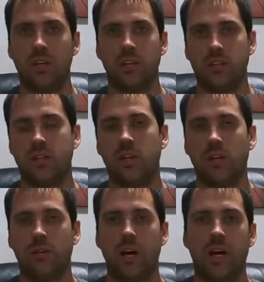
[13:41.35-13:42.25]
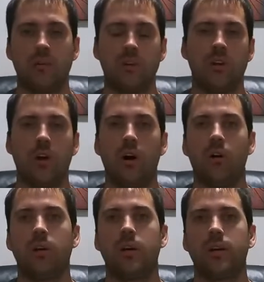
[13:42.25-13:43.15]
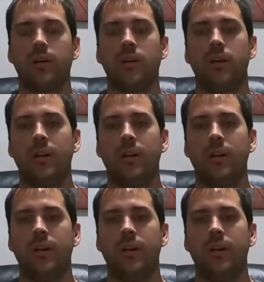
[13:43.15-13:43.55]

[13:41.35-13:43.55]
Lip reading: and the CD09, they're all going to